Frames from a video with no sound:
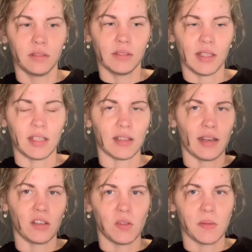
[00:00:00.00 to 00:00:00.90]
and then
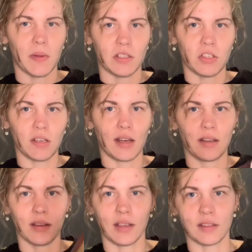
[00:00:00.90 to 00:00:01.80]
like you sponge it out
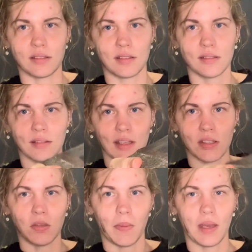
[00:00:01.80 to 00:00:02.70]
and
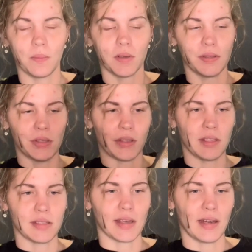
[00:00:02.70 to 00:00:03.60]
that's your paper. So
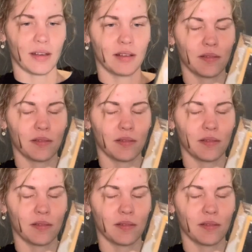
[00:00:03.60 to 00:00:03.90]
this like